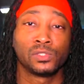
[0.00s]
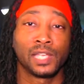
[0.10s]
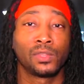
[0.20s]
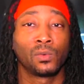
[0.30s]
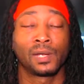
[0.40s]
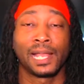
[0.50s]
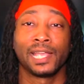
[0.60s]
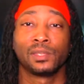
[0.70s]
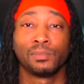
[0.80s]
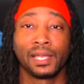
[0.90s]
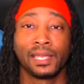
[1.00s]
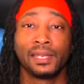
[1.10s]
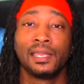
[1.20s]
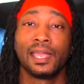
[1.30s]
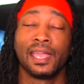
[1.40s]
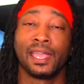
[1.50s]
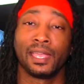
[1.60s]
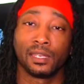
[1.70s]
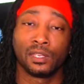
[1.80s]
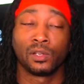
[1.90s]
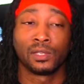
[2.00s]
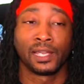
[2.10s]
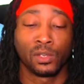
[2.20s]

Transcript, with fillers: you say the word, I hit the button and you know like